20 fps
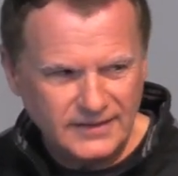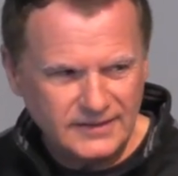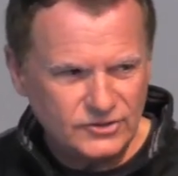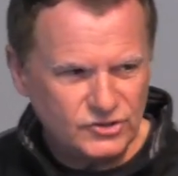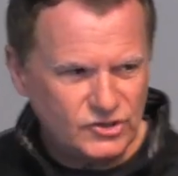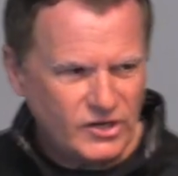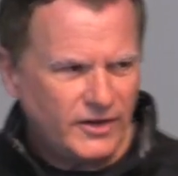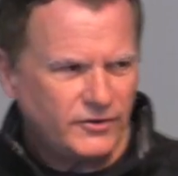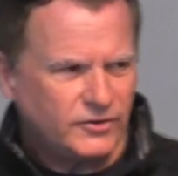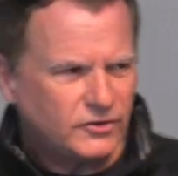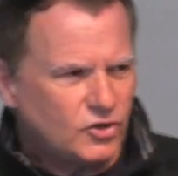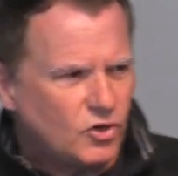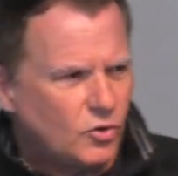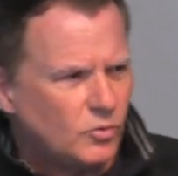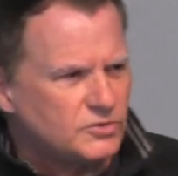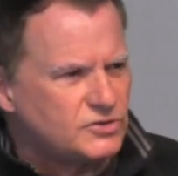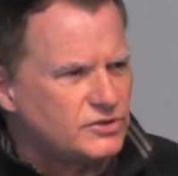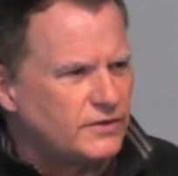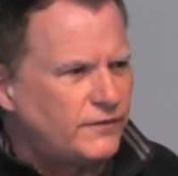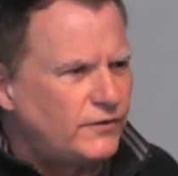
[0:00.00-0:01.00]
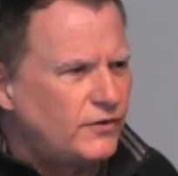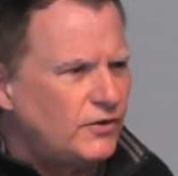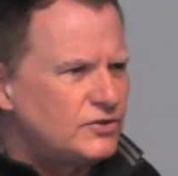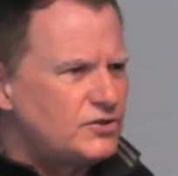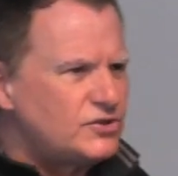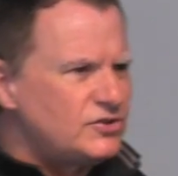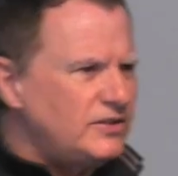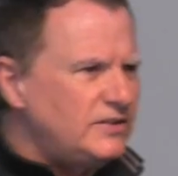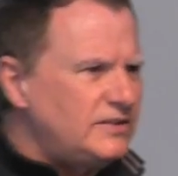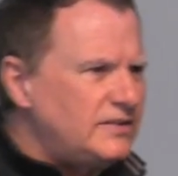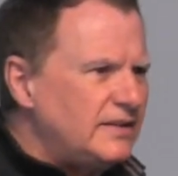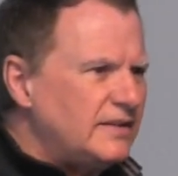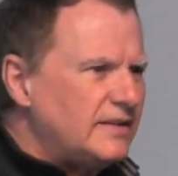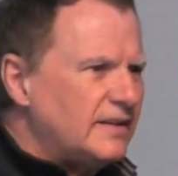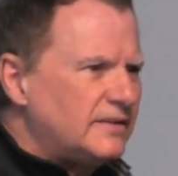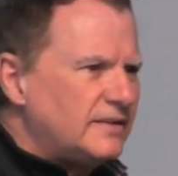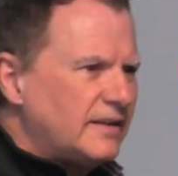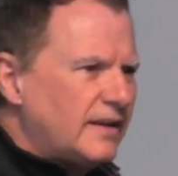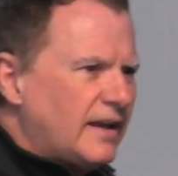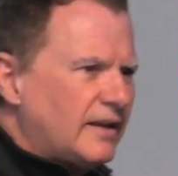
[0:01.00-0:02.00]
Jericho was the first city
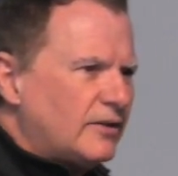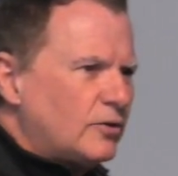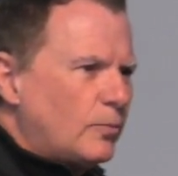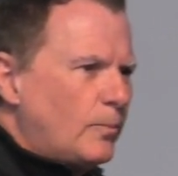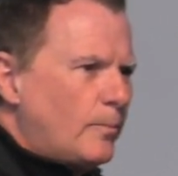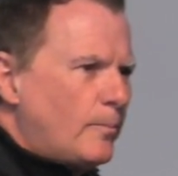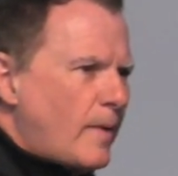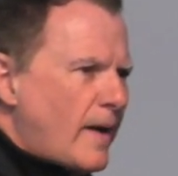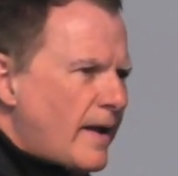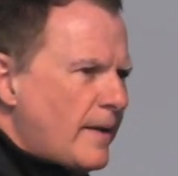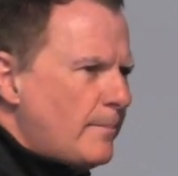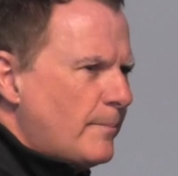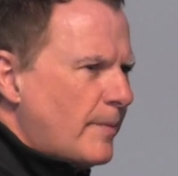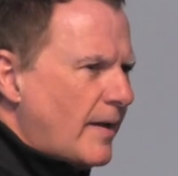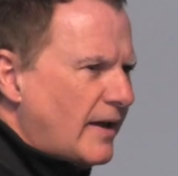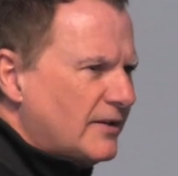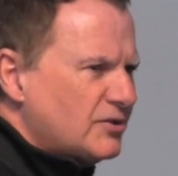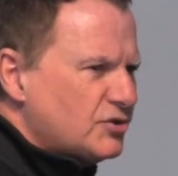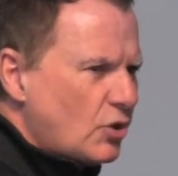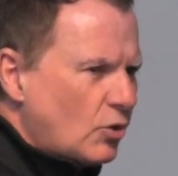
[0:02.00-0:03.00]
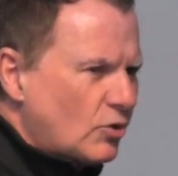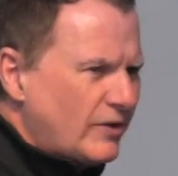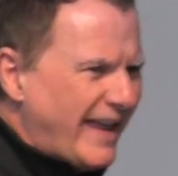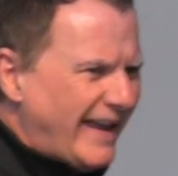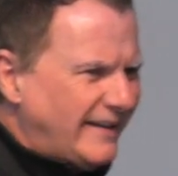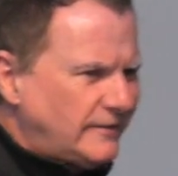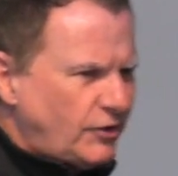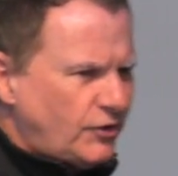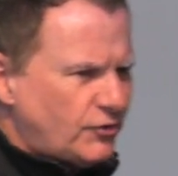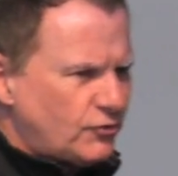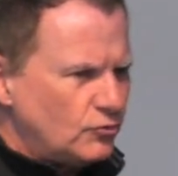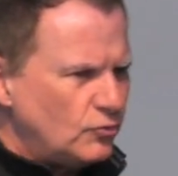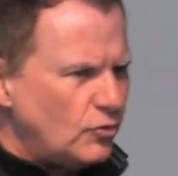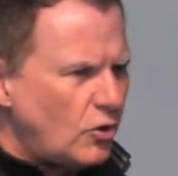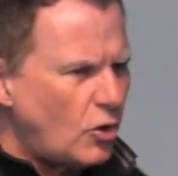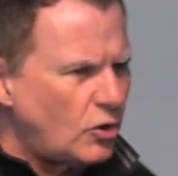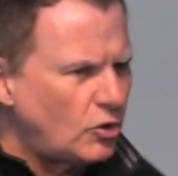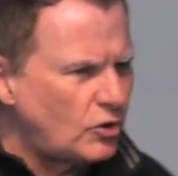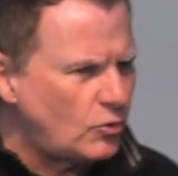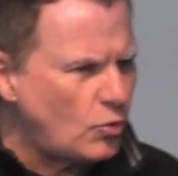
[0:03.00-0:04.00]
that they had to bypass or get through
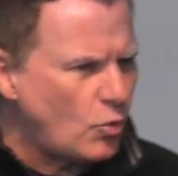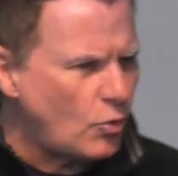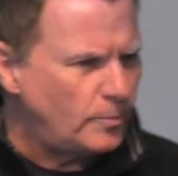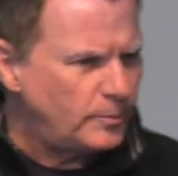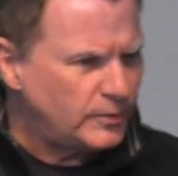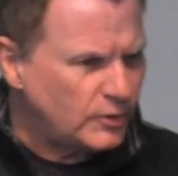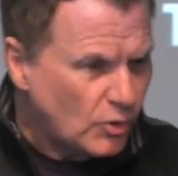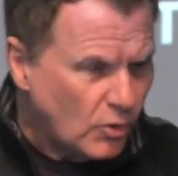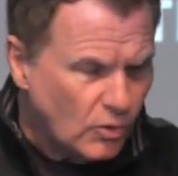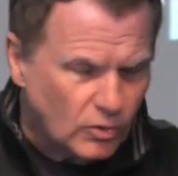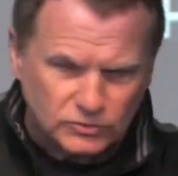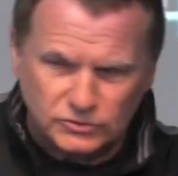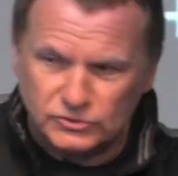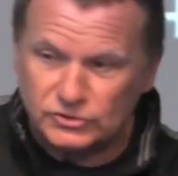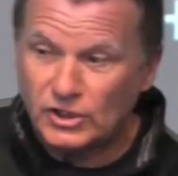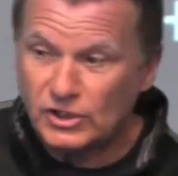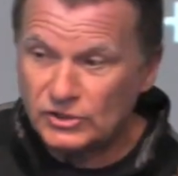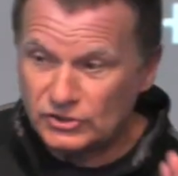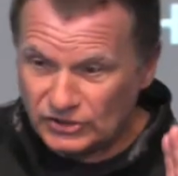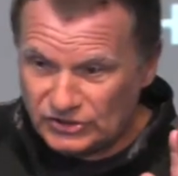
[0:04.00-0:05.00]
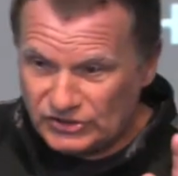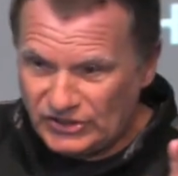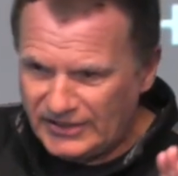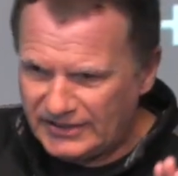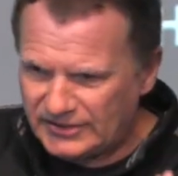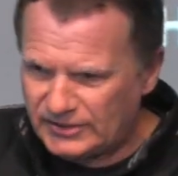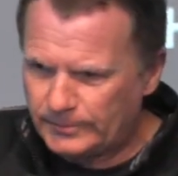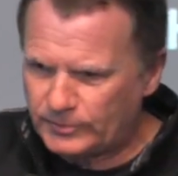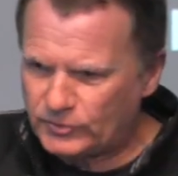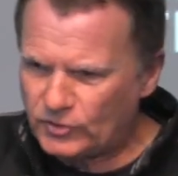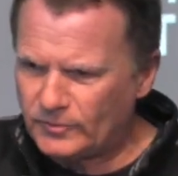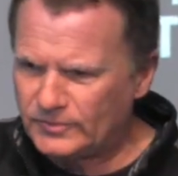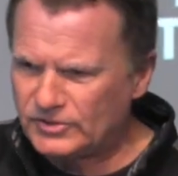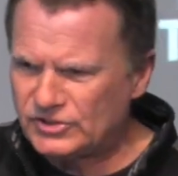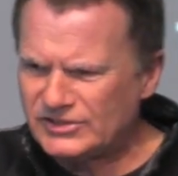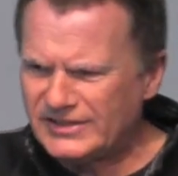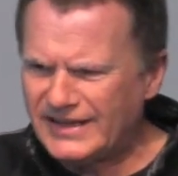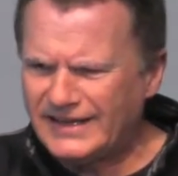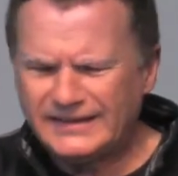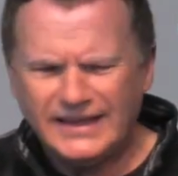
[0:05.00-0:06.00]
or go beyond to take the
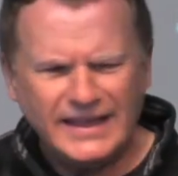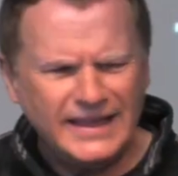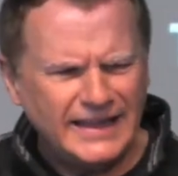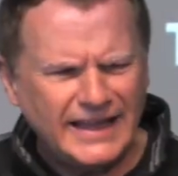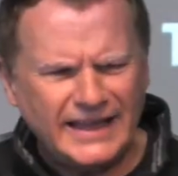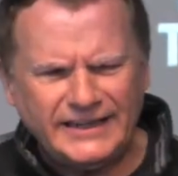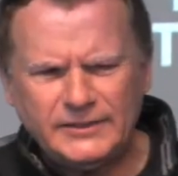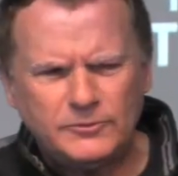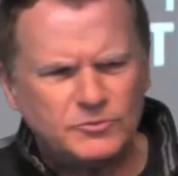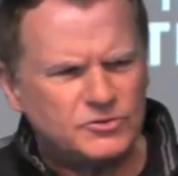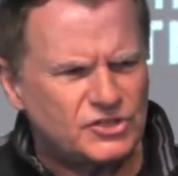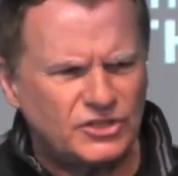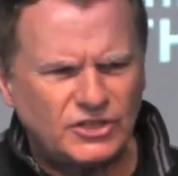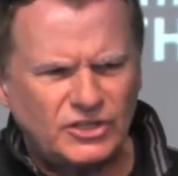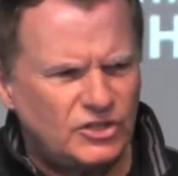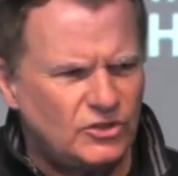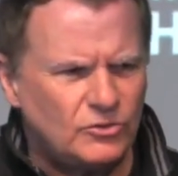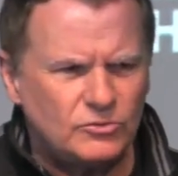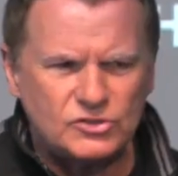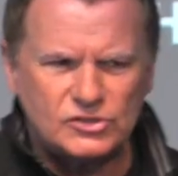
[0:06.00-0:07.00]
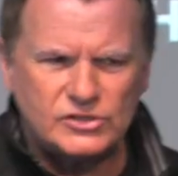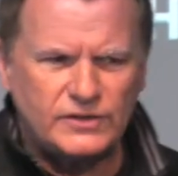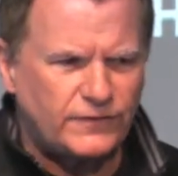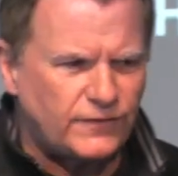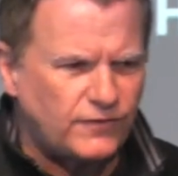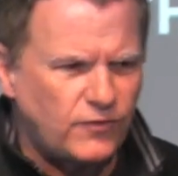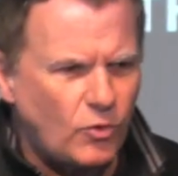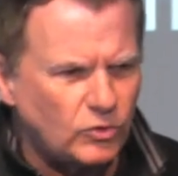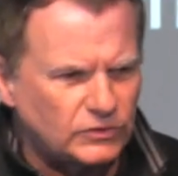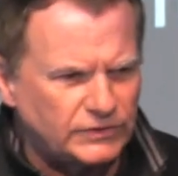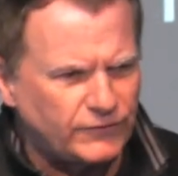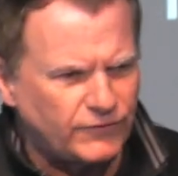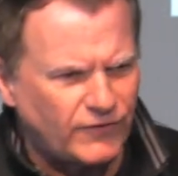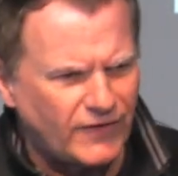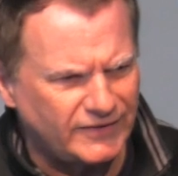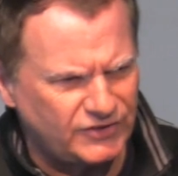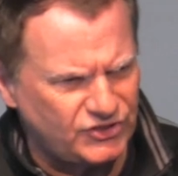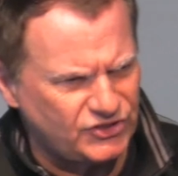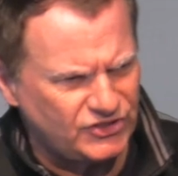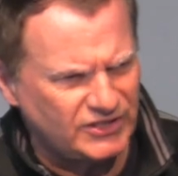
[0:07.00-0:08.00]
promised land. And it was a hugely
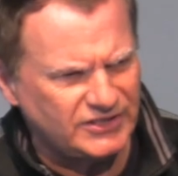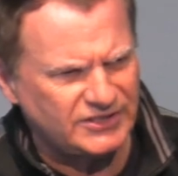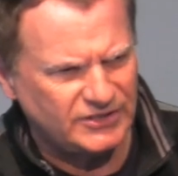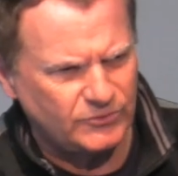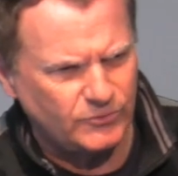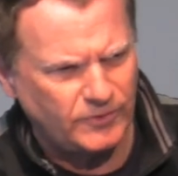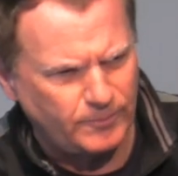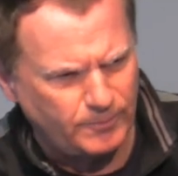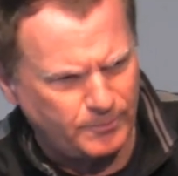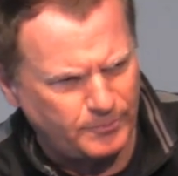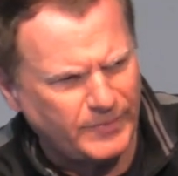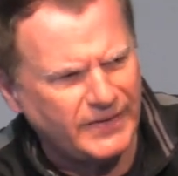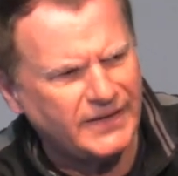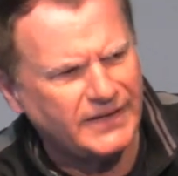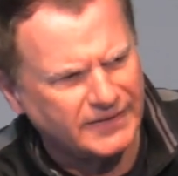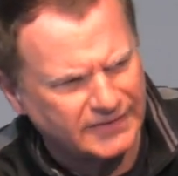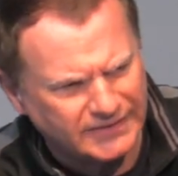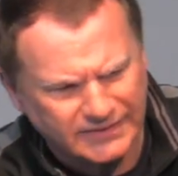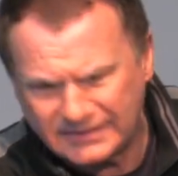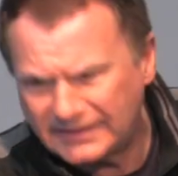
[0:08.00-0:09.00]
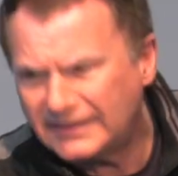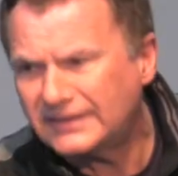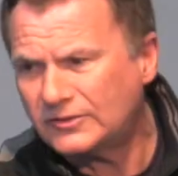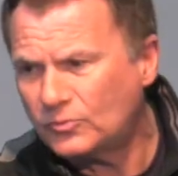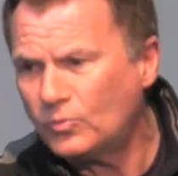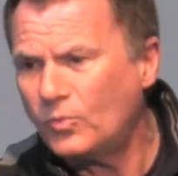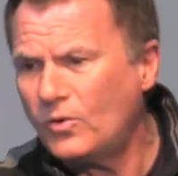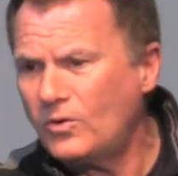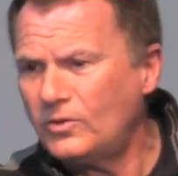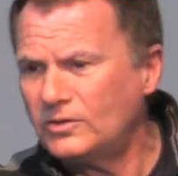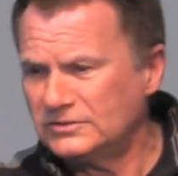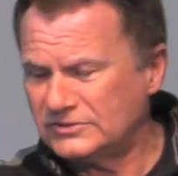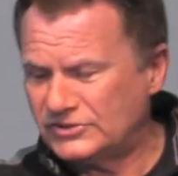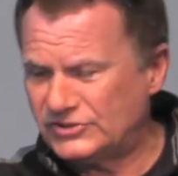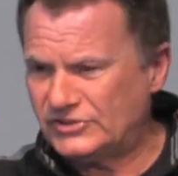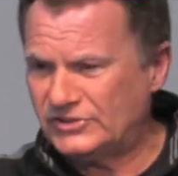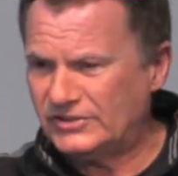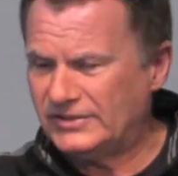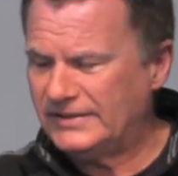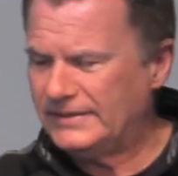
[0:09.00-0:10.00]
fortified city with big, thick
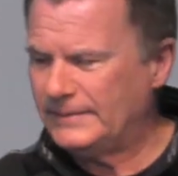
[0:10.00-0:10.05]
walls.